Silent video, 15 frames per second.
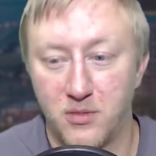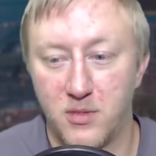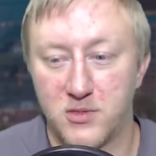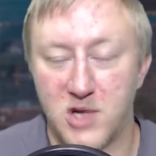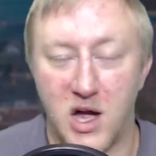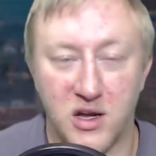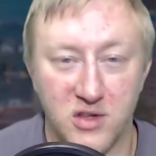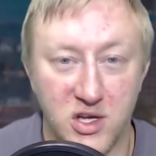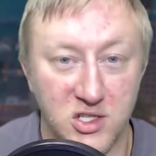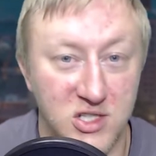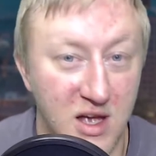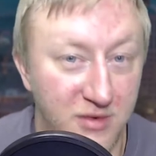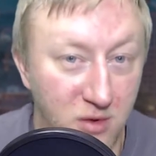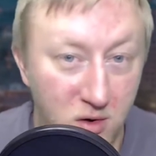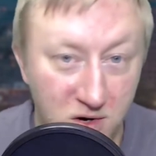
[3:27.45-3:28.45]
Talking like
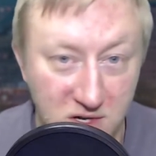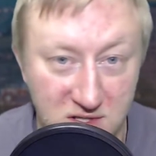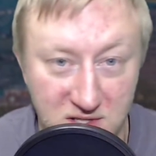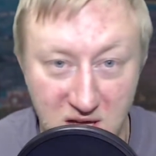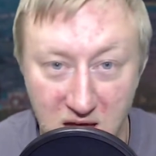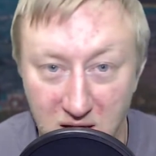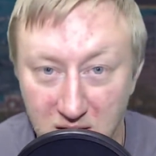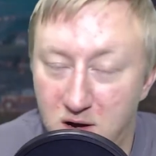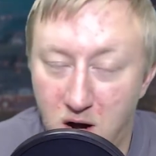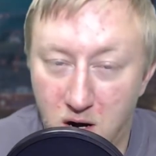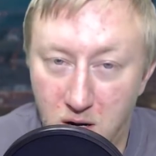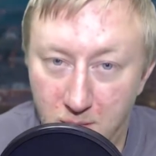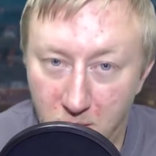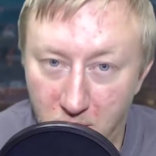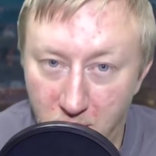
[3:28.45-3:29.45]
Jeff Hornacek,
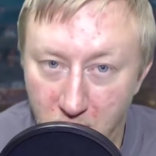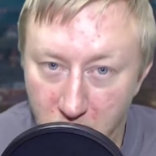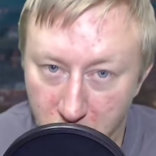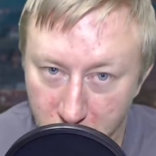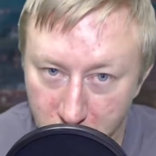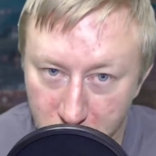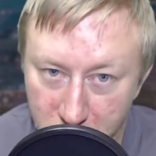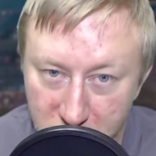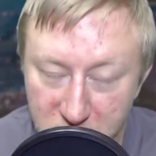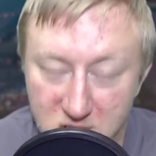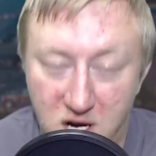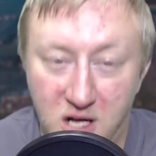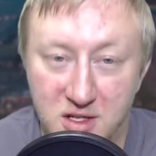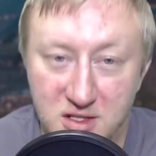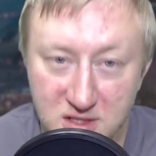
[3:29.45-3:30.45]
Karl Malone,
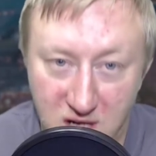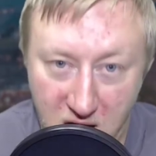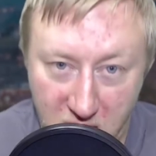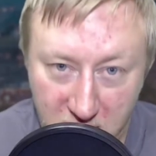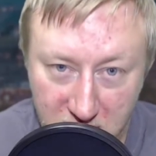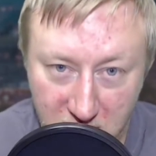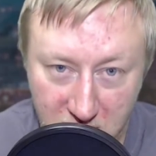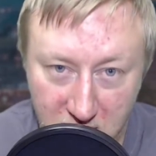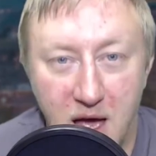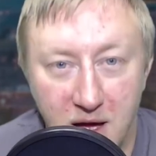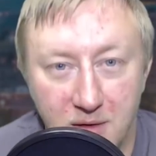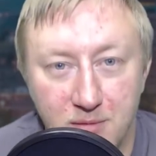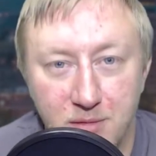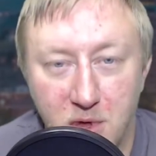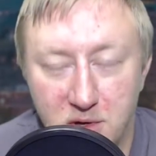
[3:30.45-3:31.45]
John Stockton.
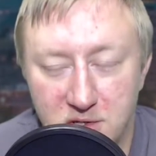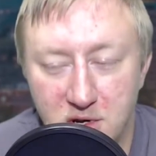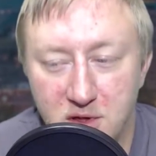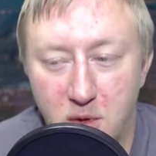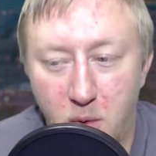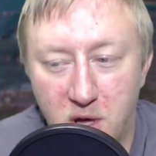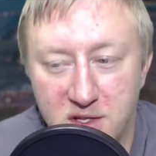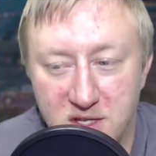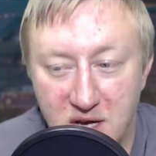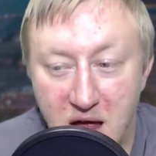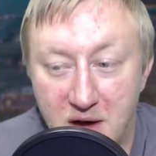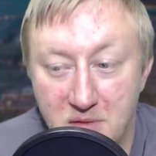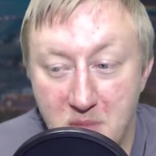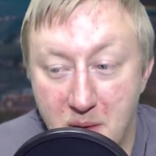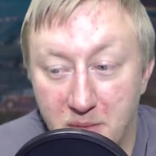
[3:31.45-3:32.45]
Those are the ones that I
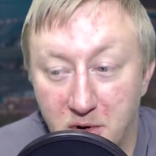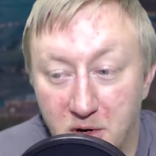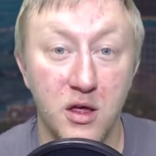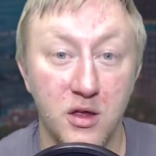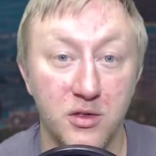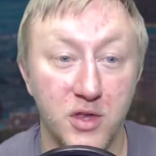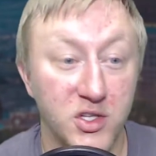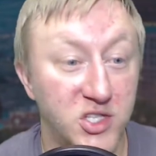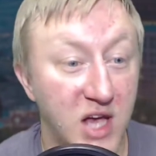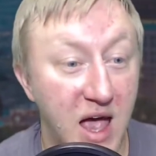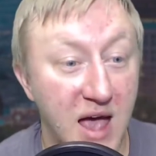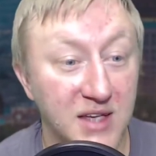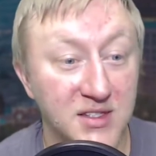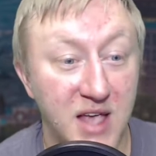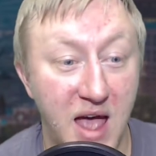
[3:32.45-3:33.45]
remember. The
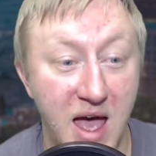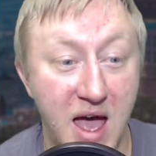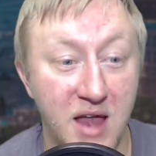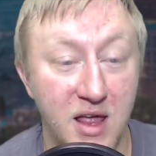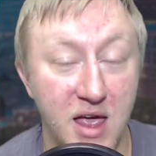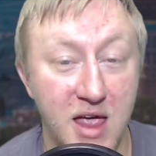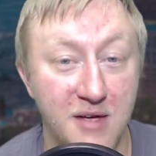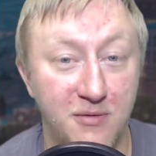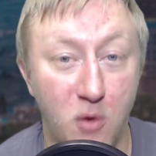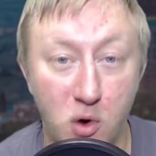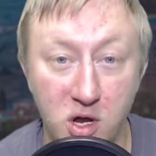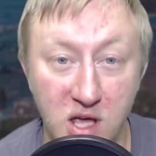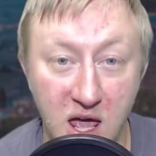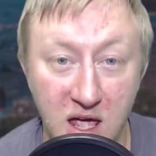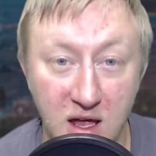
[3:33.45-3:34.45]
Jazz had a
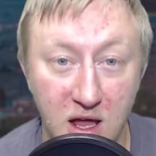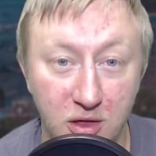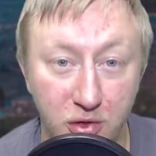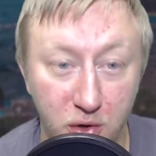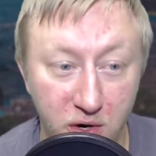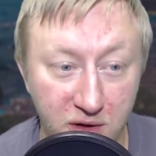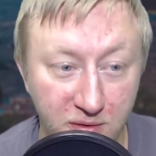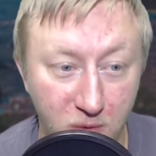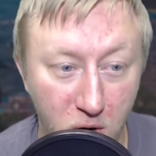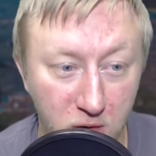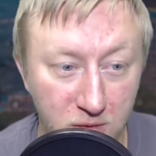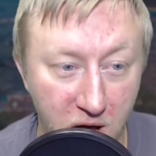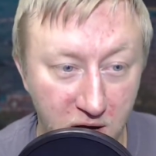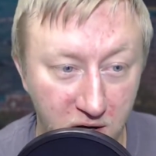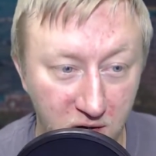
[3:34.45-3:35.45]
48-34
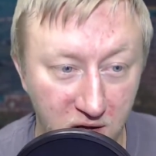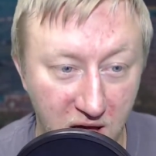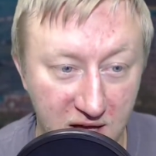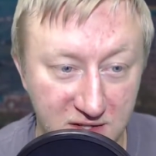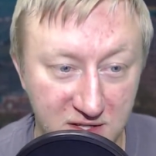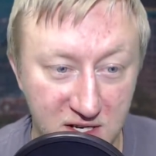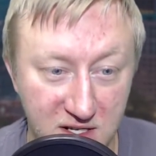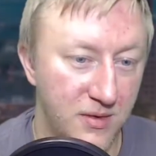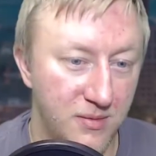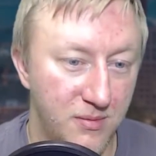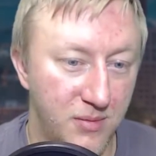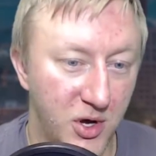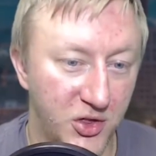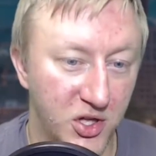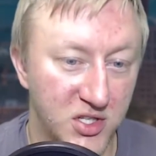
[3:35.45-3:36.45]
record last season,
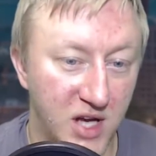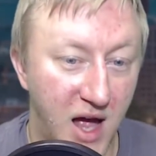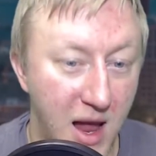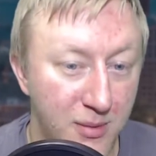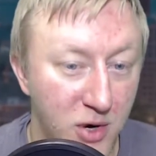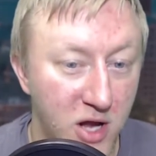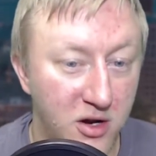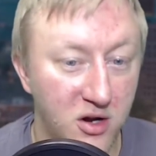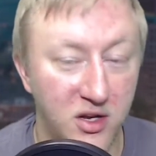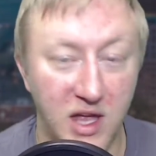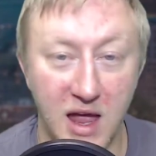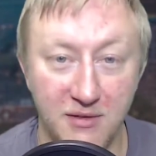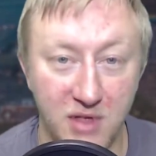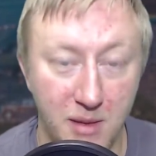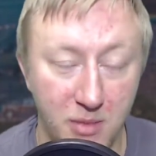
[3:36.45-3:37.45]
but the tiebreaker
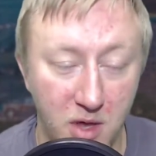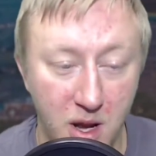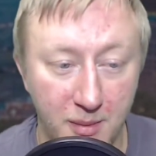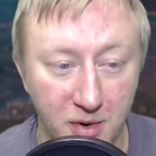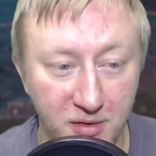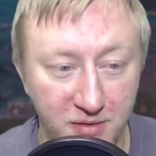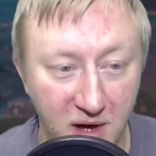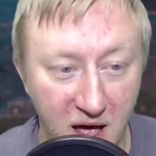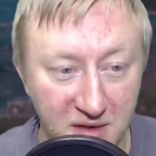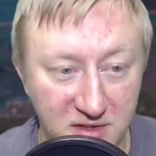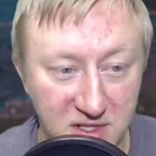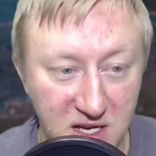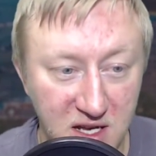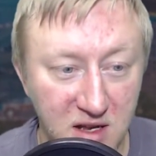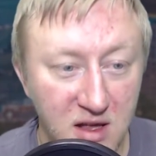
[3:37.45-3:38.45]
gave them the number 5
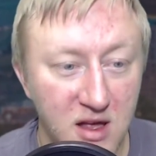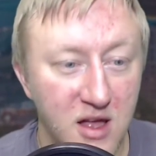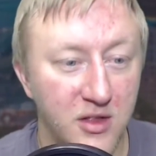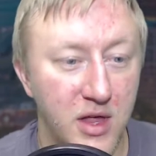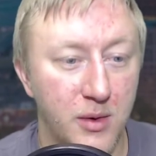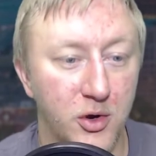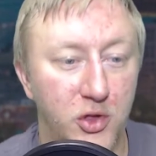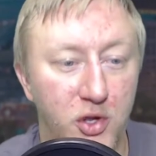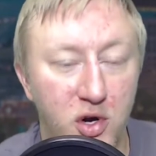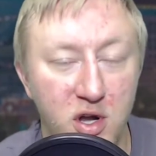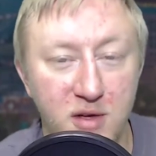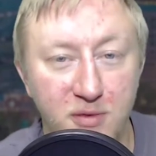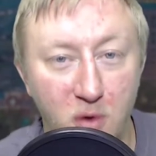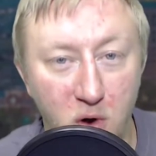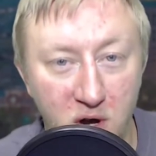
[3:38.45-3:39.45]
seed. They were
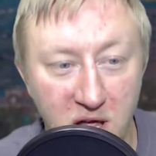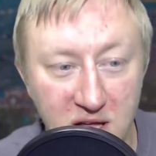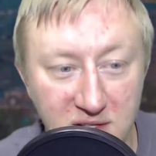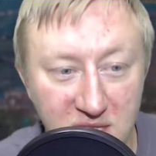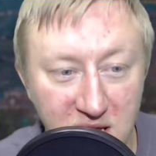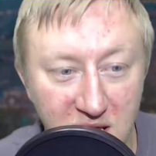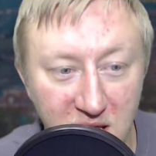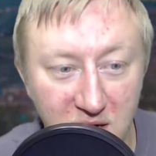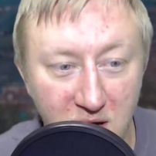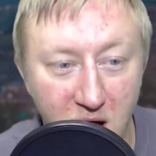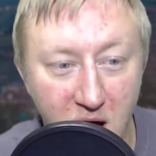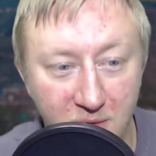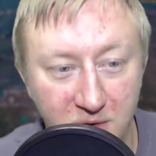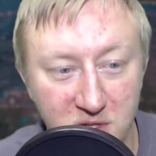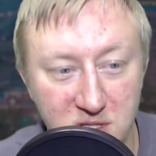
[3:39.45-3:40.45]
34-18 in
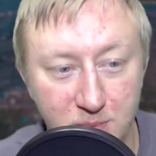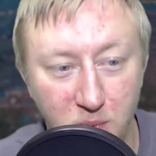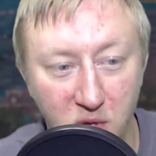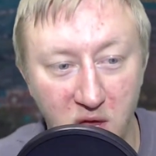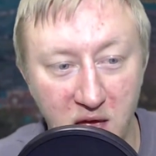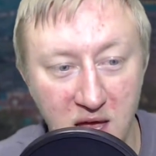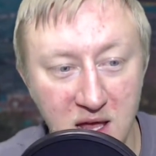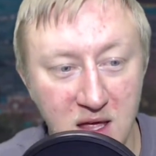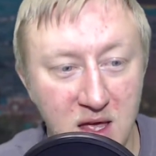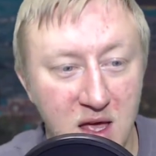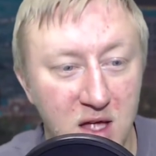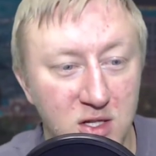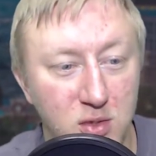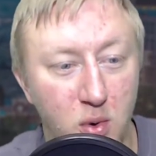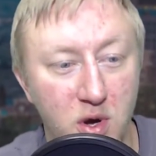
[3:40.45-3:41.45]
conference play,
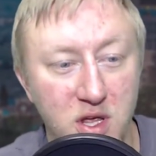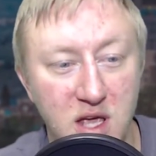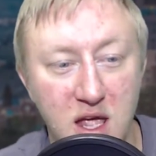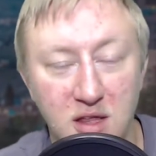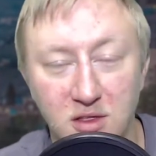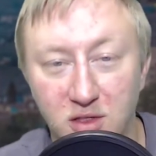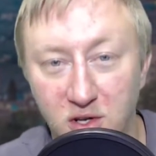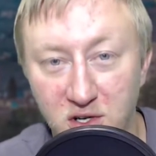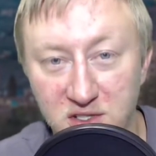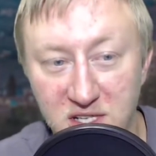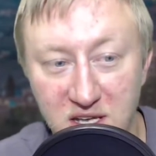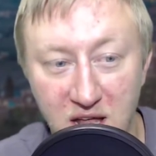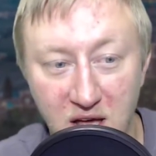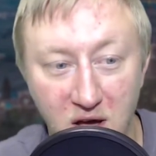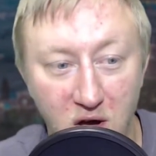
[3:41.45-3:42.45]

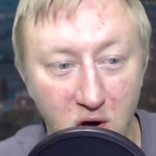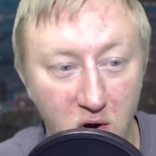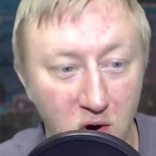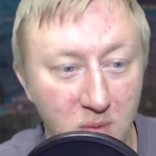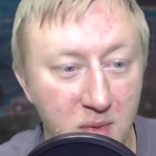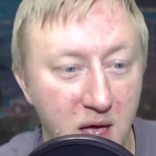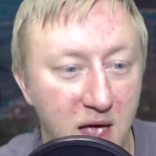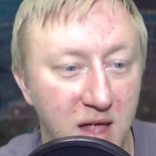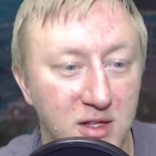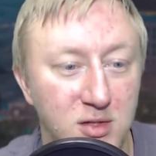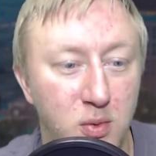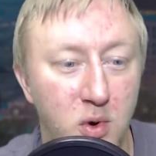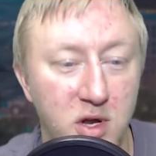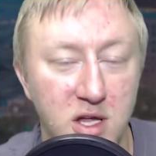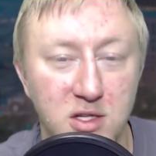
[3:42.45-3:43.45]
28-13 at home, and
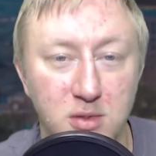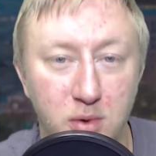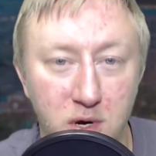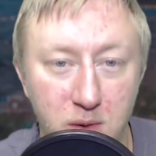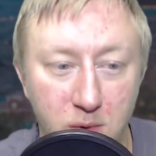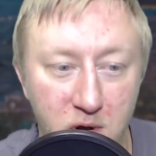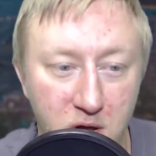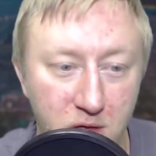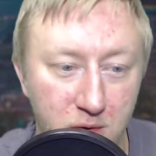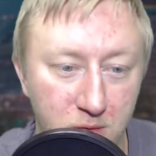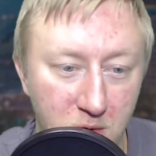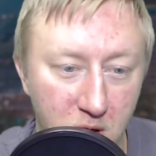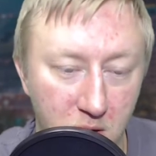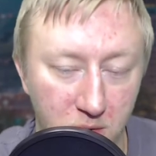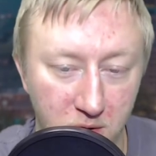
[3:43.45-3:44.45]
20-21 on the
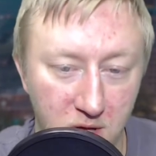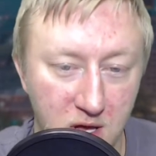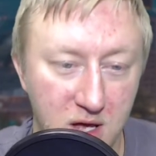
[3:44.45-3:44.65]
road.